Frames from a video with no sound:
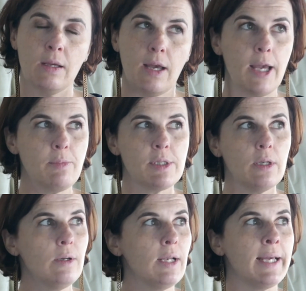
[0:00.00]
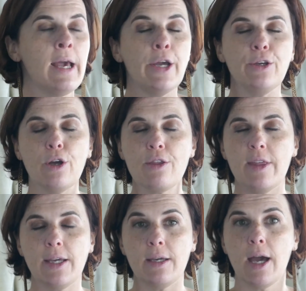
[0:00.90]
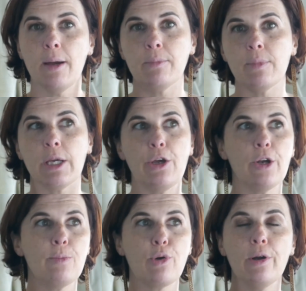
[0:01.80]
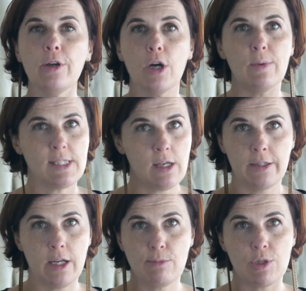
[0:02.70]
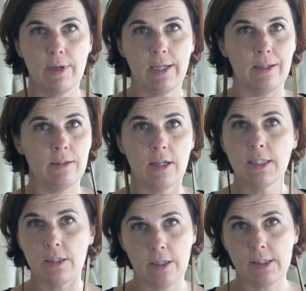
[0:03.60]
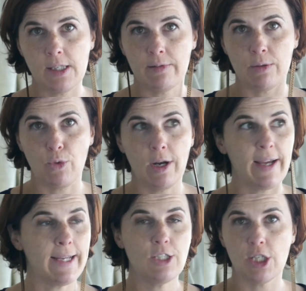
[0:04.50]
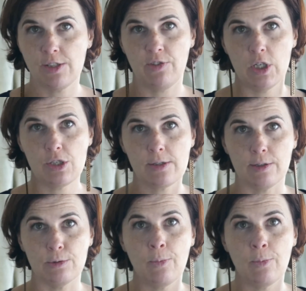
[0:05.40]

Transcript: Absolutely. You know, the Kyoto Protocol, we signed up to it in 1997 when I had just finished school.